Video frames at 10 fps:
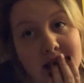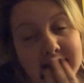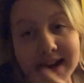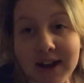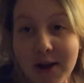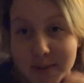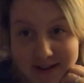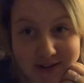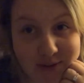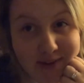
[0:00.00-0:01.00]
and I got
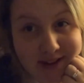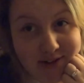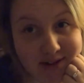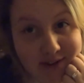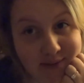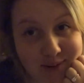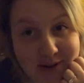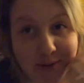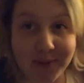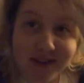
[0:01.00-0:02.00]
myself a little gift which
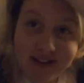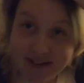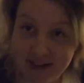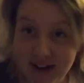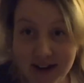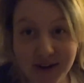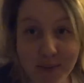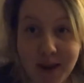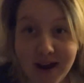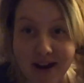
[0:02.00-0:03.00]
I'm really excited
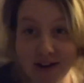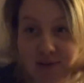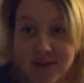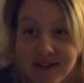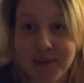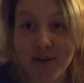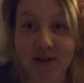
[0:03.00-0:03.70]
about. Let me